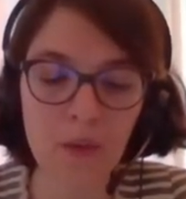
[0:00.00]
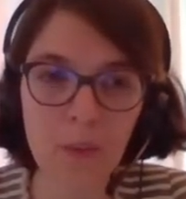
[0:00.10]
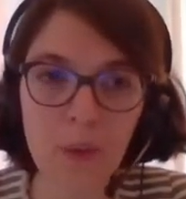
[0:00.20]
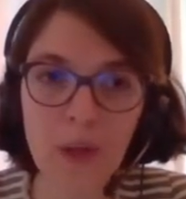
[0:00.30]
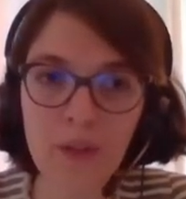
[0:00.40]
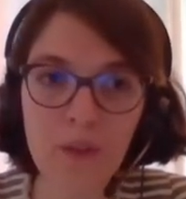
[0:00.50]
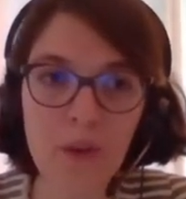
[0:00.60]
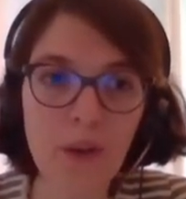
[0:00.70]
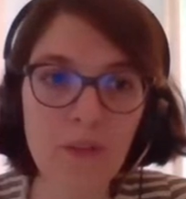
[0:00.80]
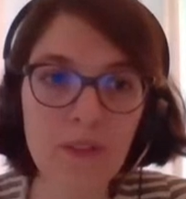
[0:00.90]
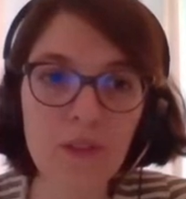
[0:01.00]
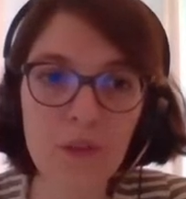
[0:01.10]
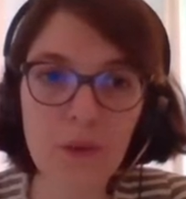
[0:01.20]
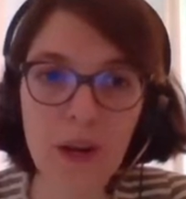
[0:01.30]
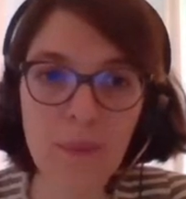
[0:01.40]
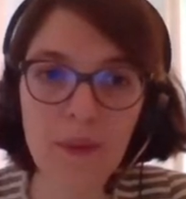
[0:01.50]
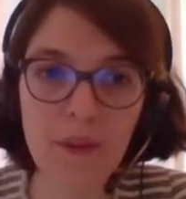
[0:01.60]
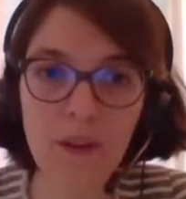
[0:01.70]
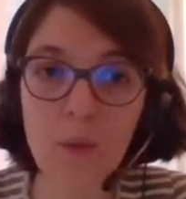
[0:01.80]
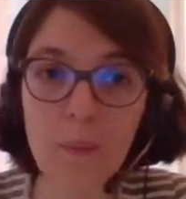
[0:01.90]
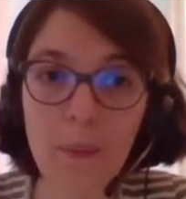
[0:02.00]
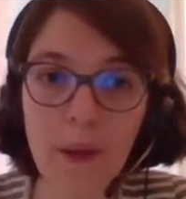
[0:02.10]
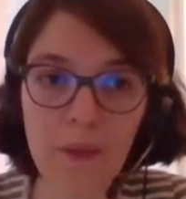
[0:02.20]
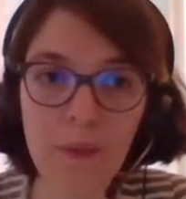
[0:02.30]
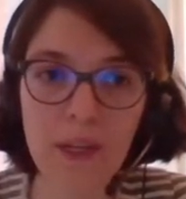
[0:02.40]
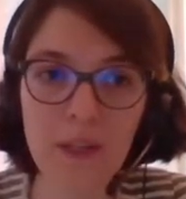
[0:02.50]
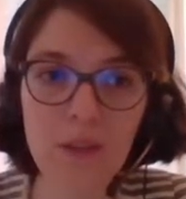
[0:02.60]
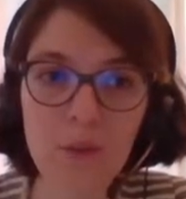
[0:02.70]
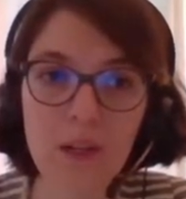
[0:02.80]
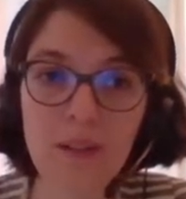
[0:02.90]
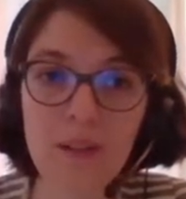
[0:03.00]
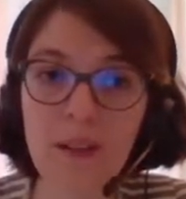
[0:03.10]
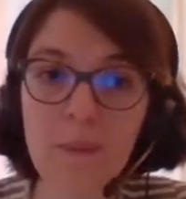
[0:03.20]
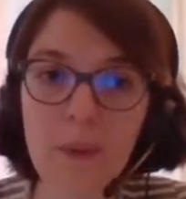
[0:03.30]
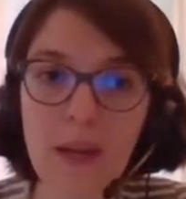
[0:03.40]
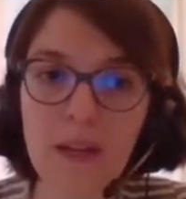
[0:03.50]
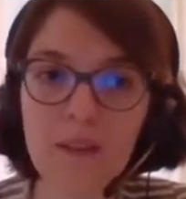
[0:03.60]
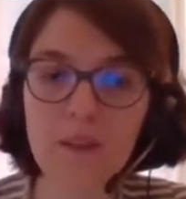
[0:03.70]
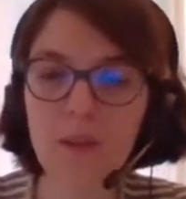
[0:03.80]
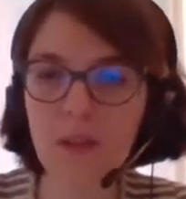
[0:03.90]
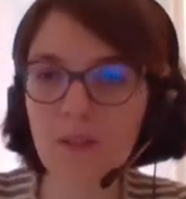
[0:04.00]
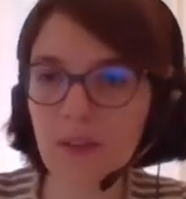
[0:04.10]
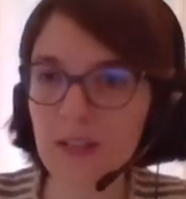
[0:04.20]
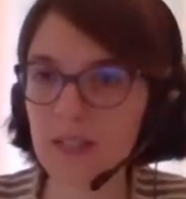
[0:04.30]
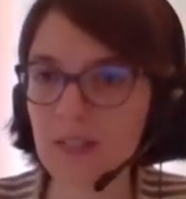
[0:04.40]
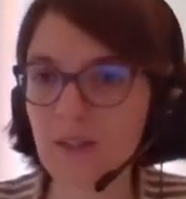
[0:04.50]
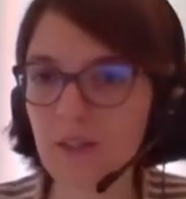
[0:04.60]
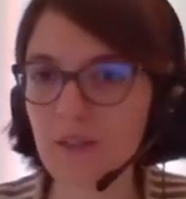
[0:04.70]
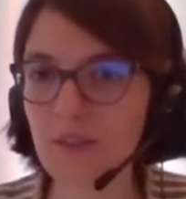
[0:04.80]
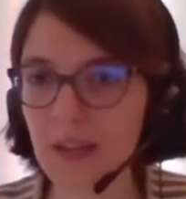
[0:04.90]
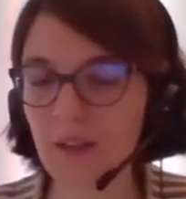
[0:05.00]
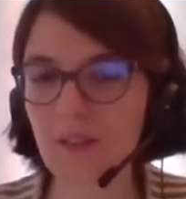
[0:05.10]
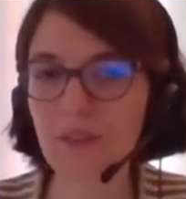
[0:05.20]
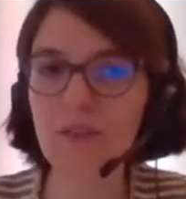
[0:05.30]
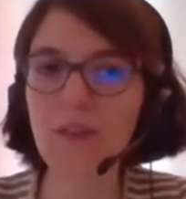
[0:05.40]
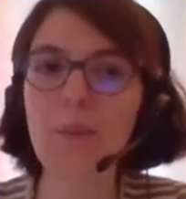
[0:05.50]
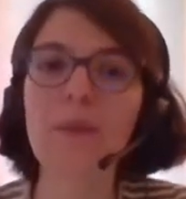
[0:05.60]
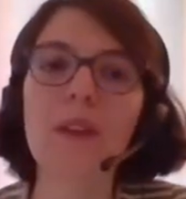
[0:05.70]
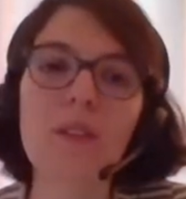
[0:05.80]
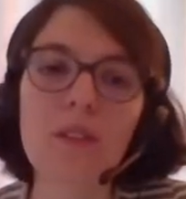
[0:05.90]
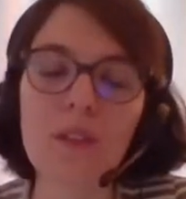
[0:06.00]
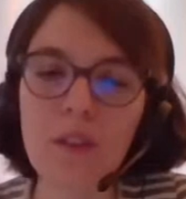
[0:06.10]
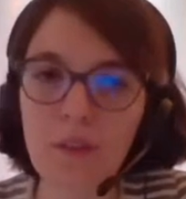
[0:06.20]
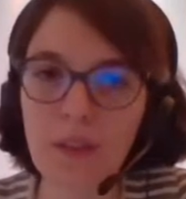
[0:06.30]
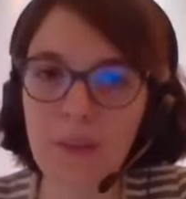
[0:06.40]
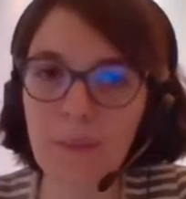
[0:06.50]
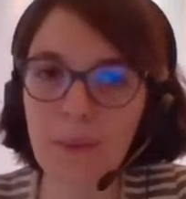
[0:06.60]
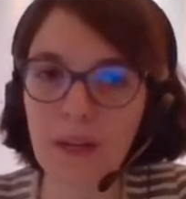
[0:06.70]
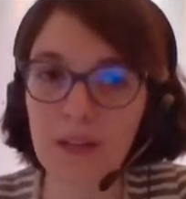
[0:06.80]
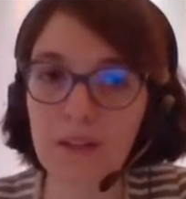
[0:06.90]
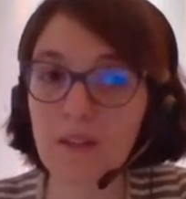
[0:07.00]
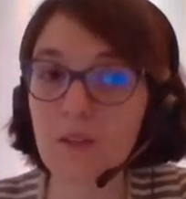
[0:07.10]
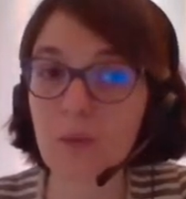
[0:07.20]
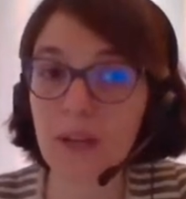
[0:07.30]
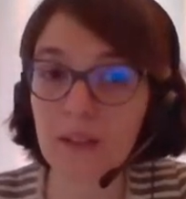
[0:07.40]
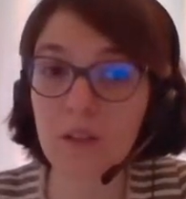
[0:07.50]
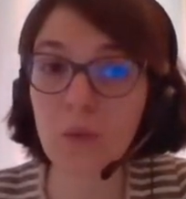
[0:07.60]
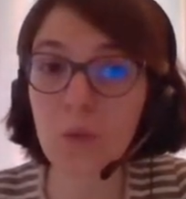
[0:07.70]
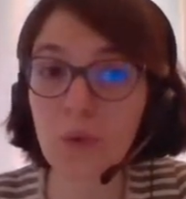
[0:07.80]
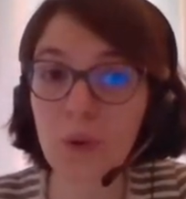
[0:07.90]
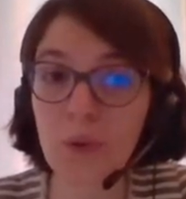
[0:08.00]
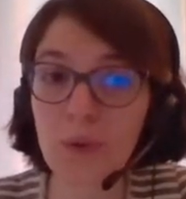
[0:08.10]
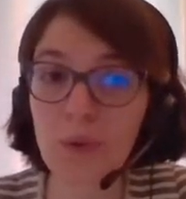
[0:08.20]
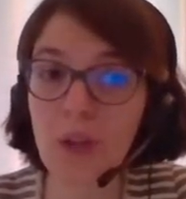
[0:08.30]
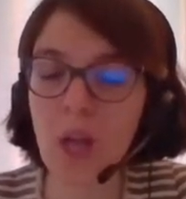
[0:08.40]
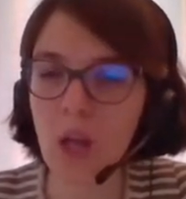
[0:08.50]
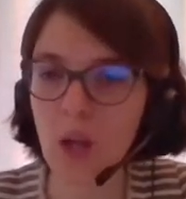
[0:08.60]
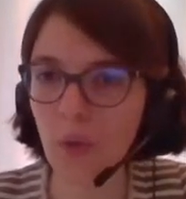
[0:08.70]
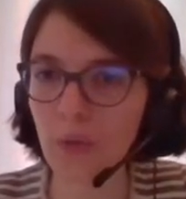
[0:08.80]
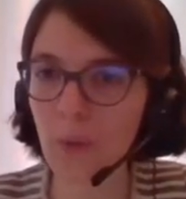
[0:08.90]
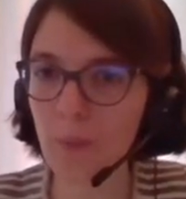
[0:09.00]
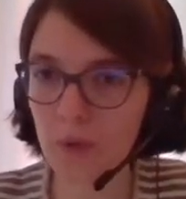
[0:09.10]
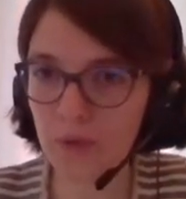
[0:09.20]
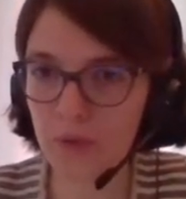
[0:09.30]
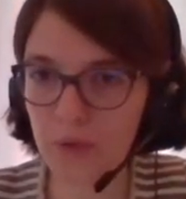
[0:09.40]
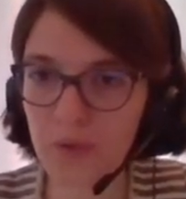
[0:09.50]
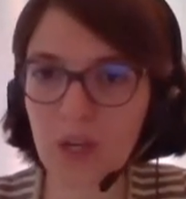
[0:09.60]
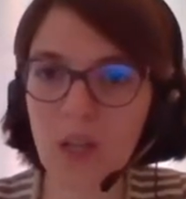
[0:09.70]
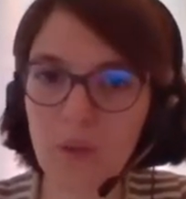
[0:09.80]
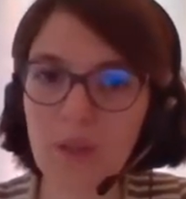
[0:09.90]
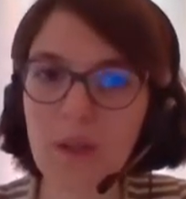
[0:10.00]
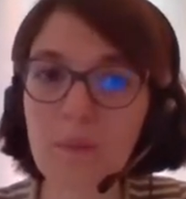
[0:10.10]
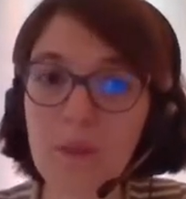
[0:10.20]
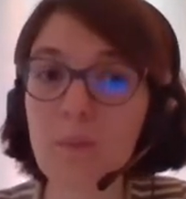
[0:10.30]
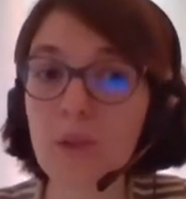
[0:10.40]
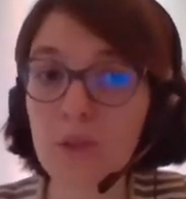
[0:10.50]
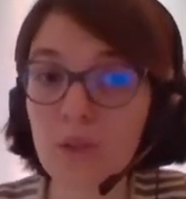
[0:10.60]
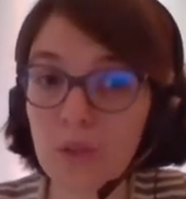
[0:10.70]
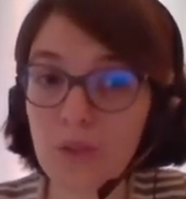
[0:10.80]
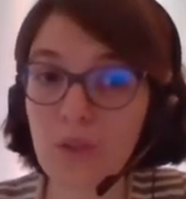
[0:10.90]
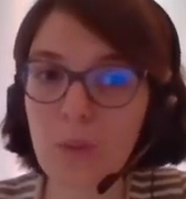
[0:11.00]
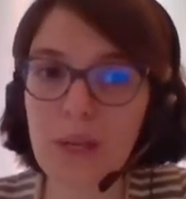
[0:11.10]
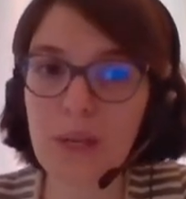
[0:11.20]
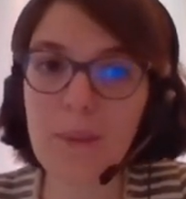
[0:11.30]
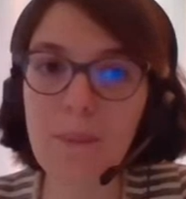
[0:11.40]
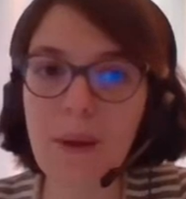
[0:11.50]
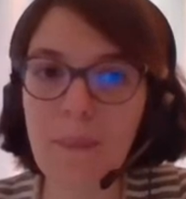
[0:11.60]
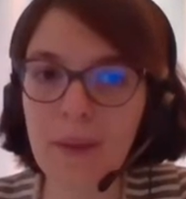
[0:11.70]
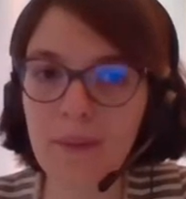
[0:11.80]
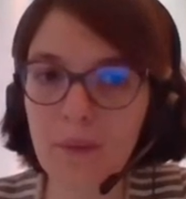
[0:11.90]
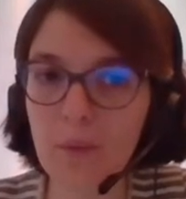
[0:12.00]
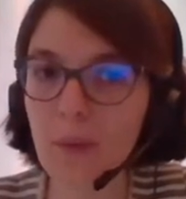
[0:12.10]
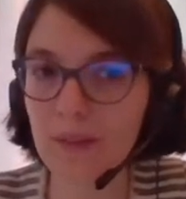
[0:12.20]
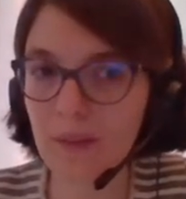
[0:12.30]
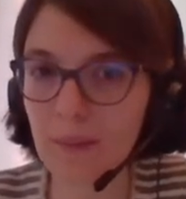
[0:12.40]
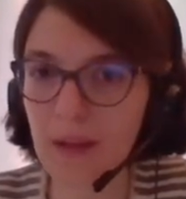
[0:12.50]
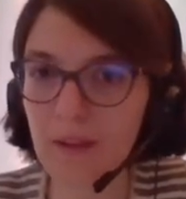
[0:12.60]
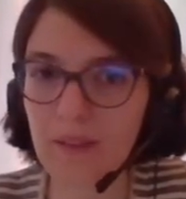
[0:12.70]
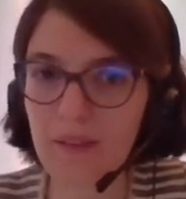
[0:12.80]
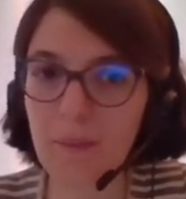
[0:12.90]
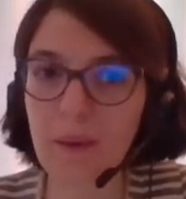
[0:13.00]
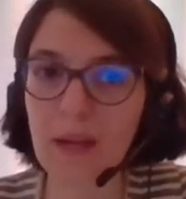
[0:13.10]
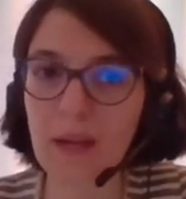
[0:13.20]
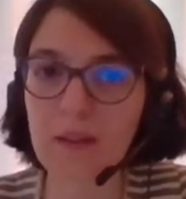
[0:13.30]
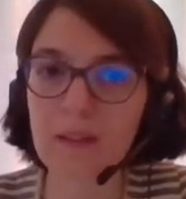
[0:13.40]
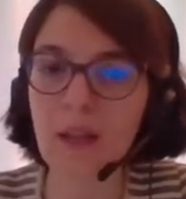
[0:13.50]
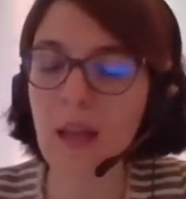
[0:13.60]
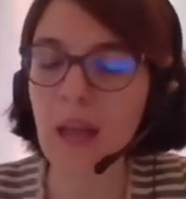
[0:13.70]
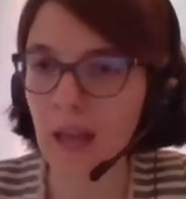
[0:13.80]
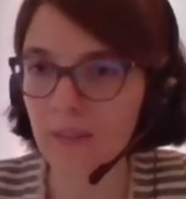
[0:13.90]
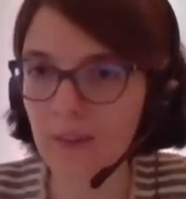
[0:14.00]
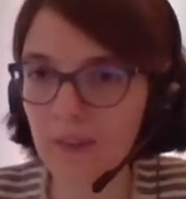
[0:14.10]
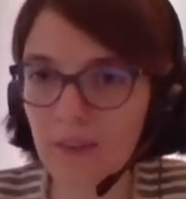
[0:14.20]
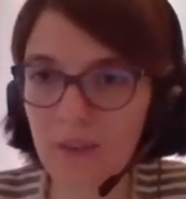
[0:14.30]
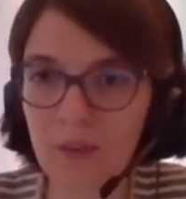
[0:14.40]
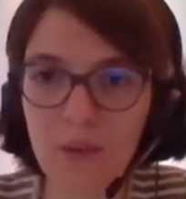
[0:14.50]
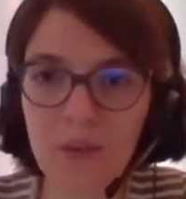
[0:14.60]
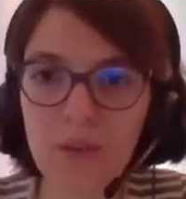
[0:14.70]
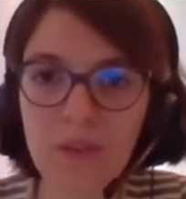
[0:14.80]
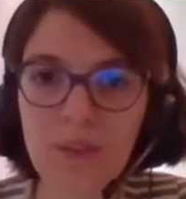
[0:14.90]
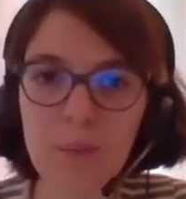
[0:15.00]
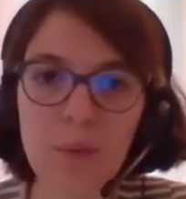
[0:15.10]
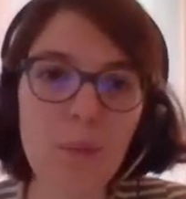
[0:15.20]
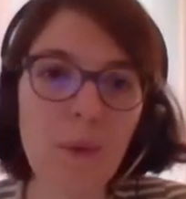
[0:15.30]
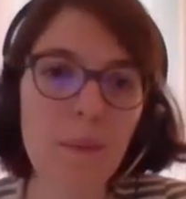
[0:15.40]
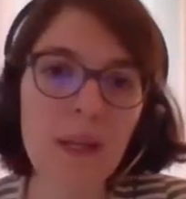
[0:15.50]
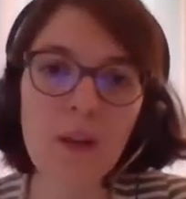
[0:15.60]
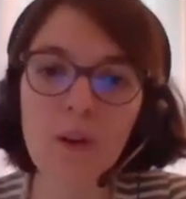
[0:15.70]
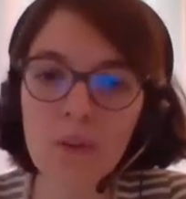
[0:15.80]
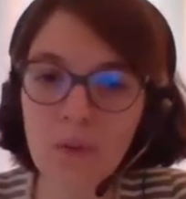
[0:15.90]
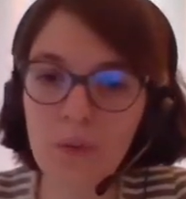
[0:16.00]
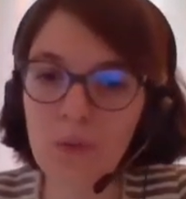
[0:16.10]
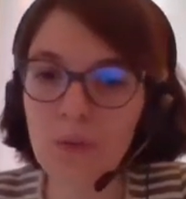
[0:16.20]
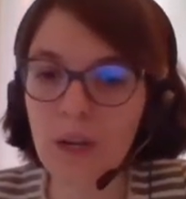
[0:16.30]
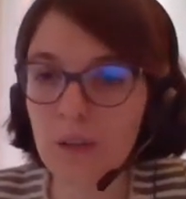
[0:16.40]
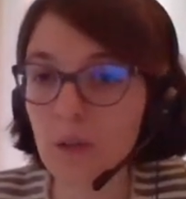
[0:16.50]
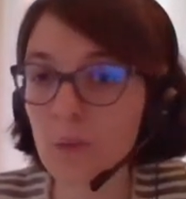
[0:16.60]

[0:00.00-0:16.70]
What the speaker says: So once you have described your pathway towards impact, you are invited in the second subsection of the impact criterion to focus on the measures, the concrete measures you will implement to maximize this impact. And this is a notion that probably a lot of you are